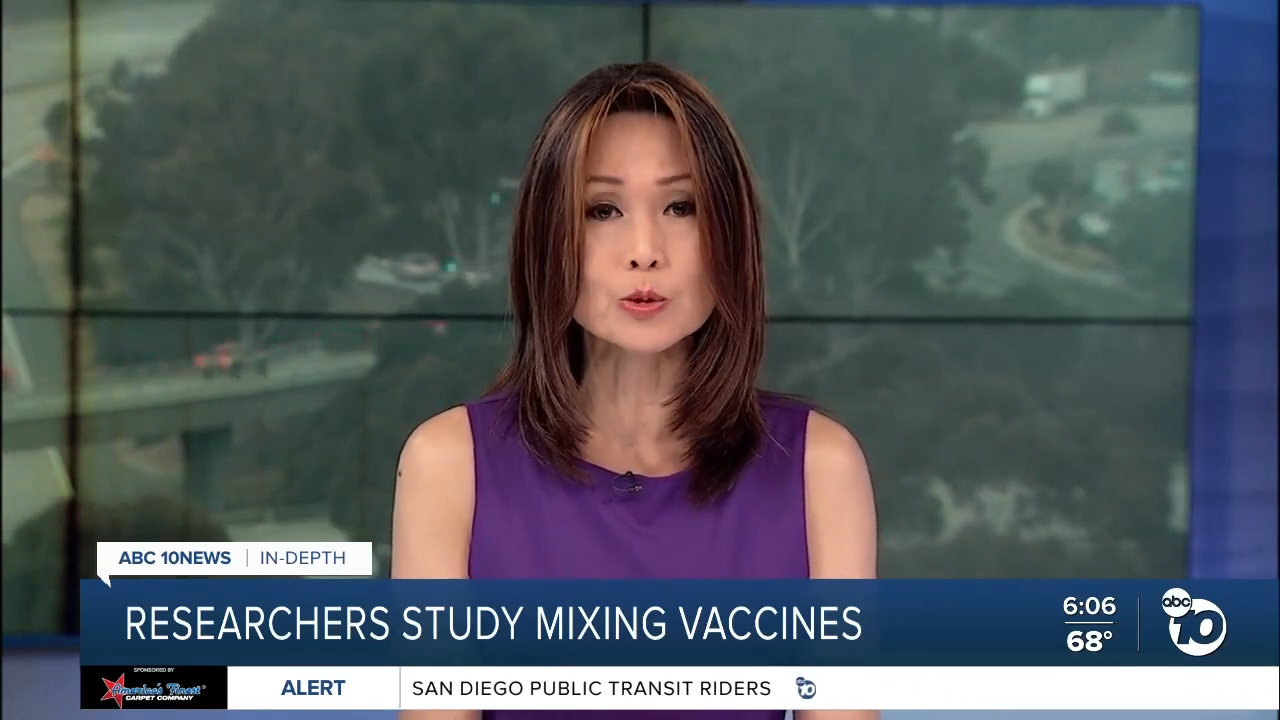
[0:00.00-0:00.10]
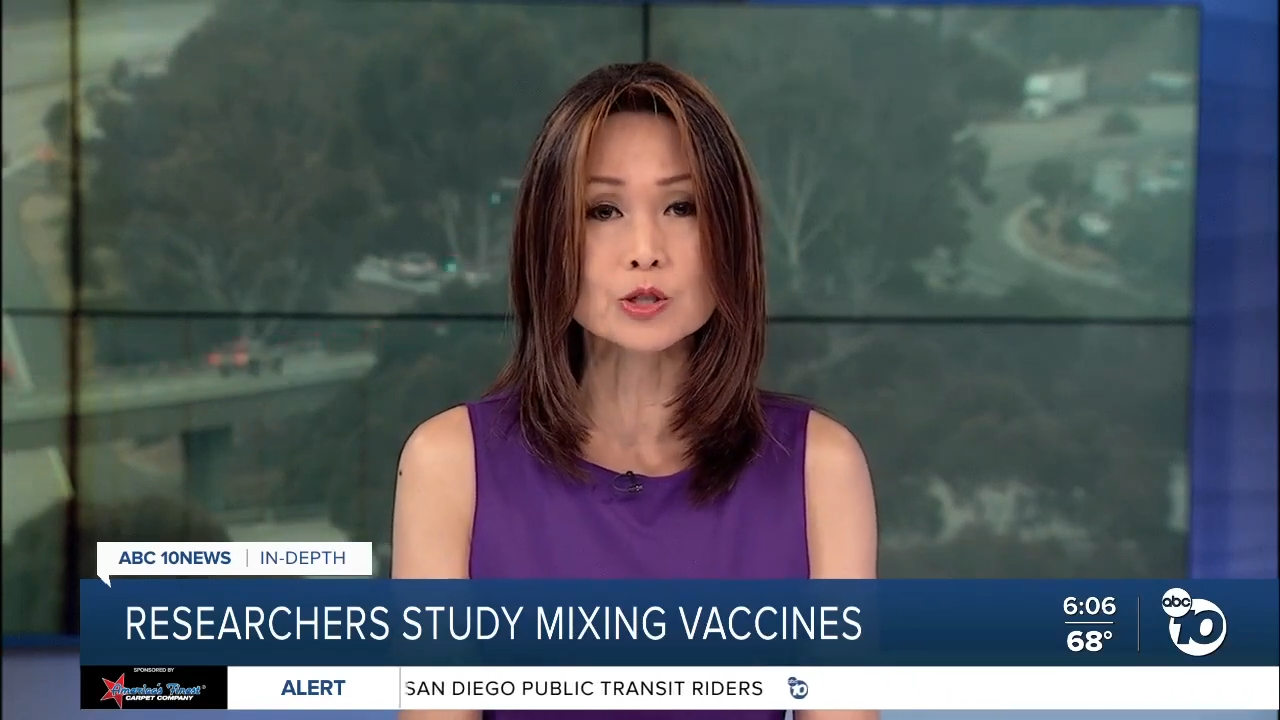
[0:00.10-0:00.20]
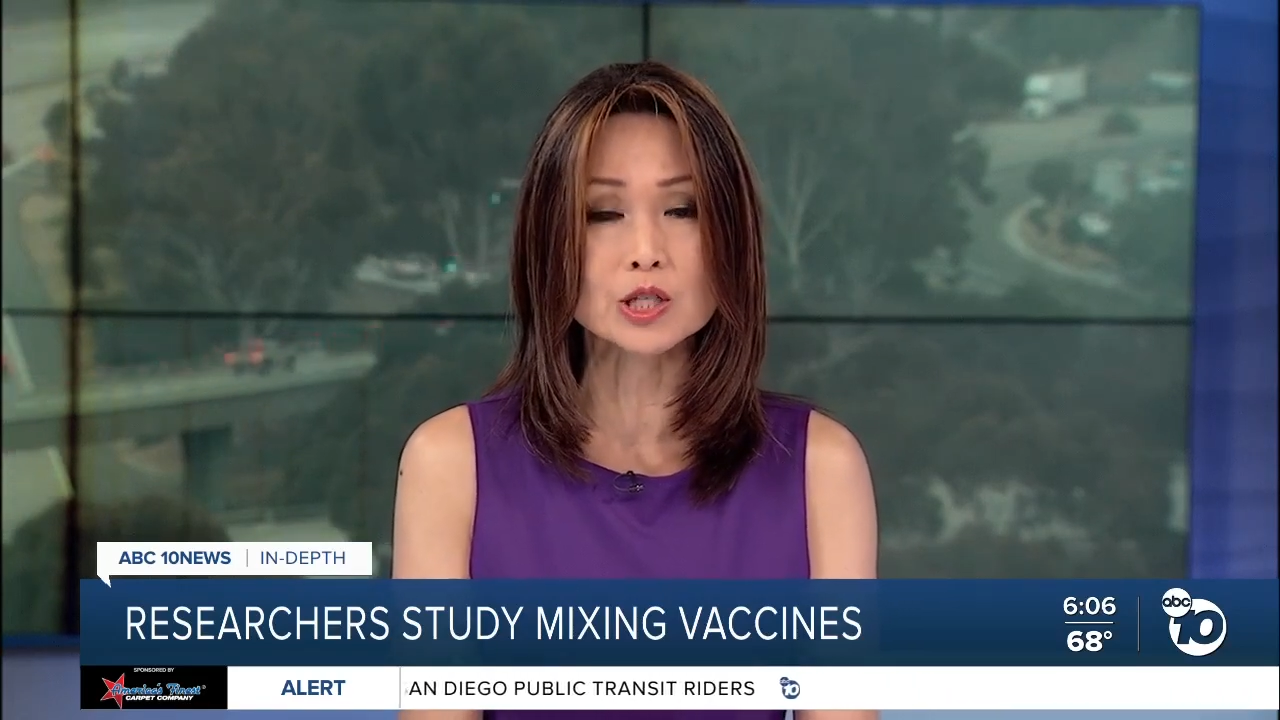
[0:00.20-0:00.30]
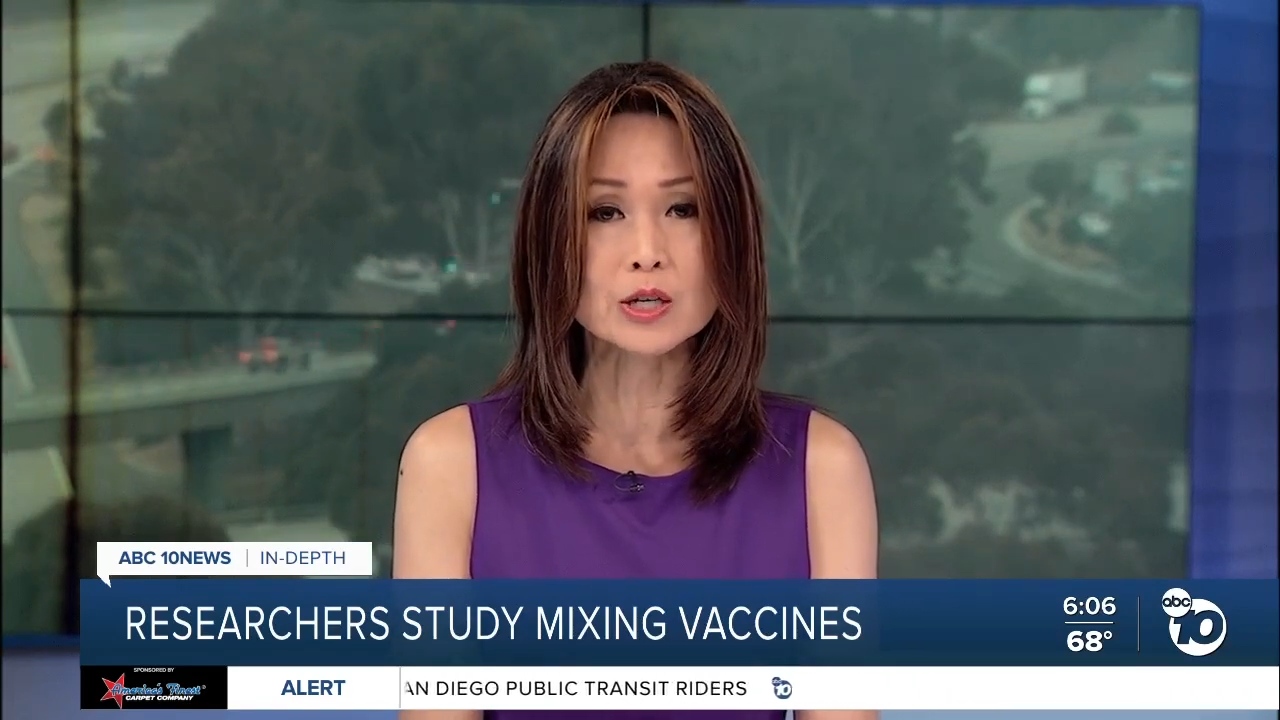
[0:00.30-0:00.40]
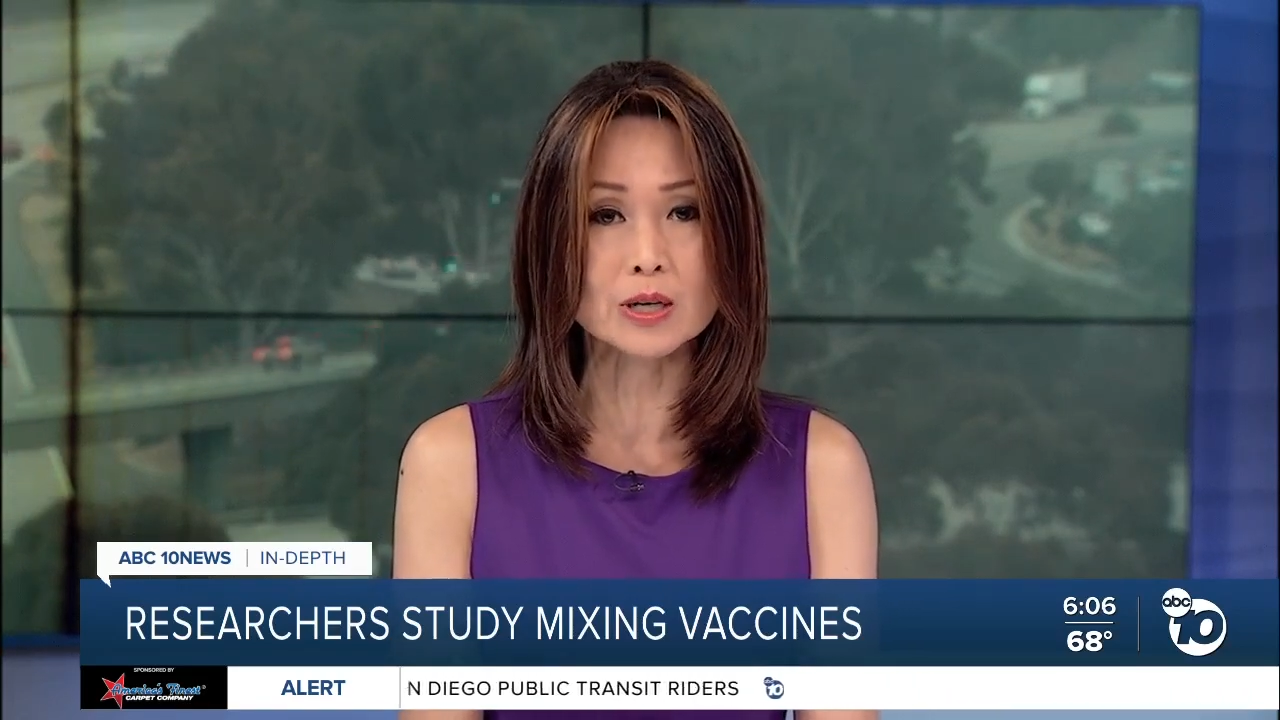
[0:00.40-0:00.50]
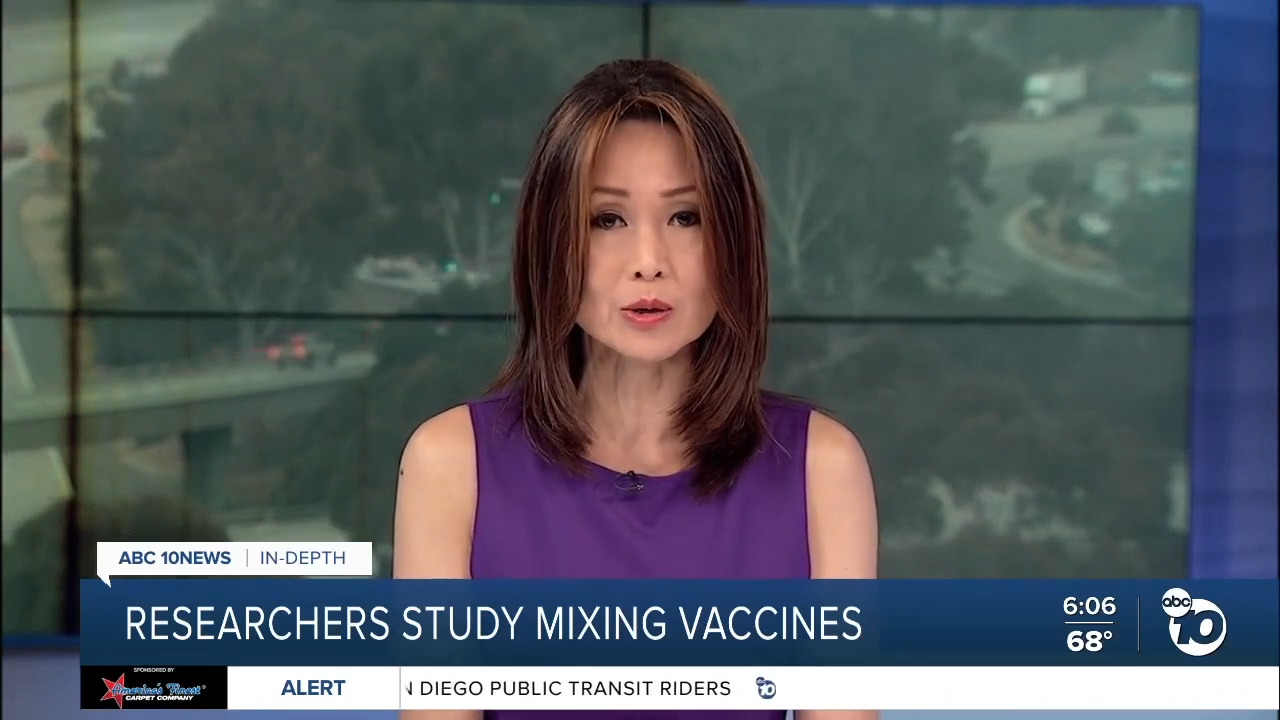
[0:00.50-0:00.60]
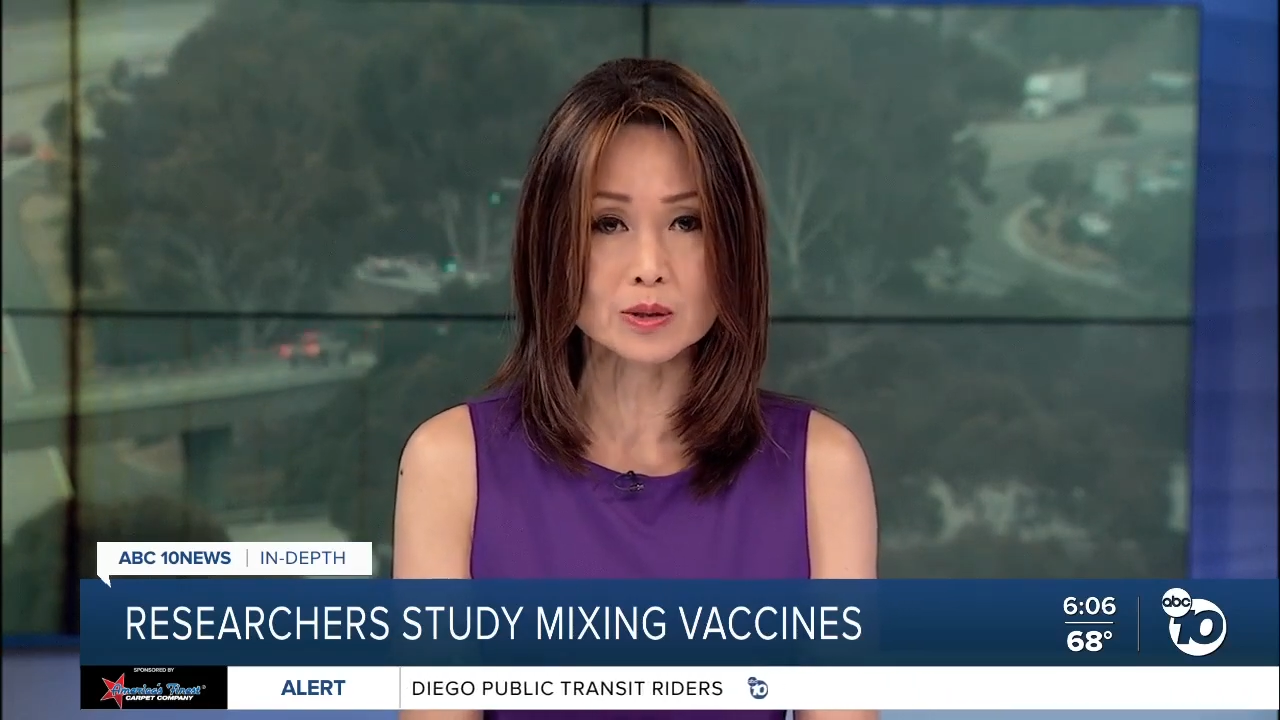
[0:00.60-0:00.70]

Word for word: reporter Jared